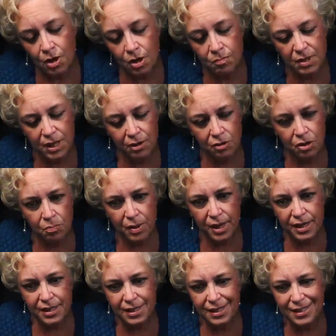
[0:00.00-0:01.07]
could be dealing with
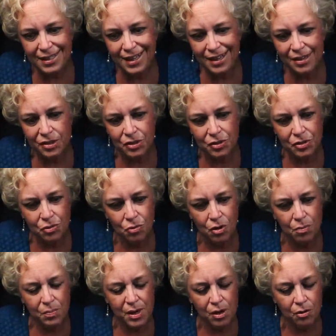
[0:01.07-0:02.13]
Pisces, Cancer,
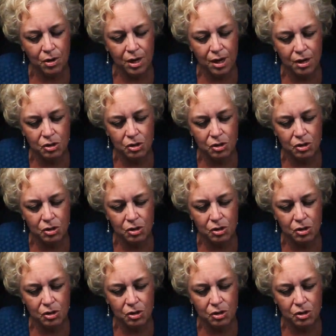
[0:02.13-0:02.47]
Scorpio, could